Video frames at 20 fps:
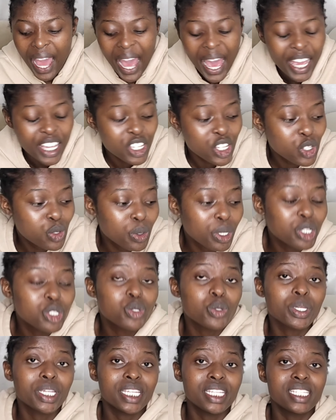I just want
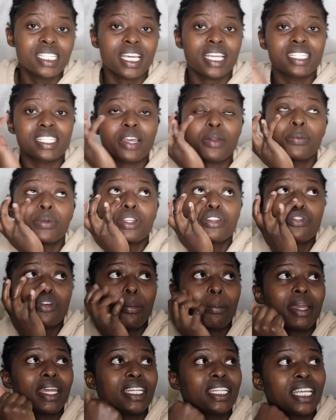to eat as I wait for
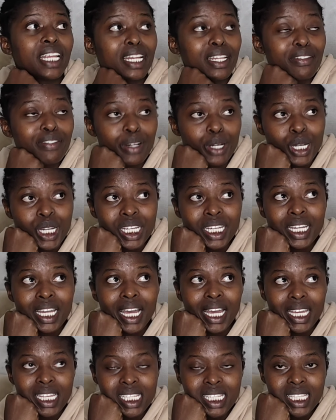my delivery,
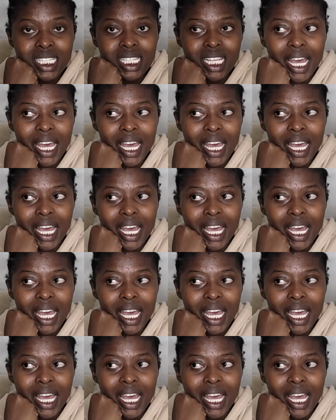guys.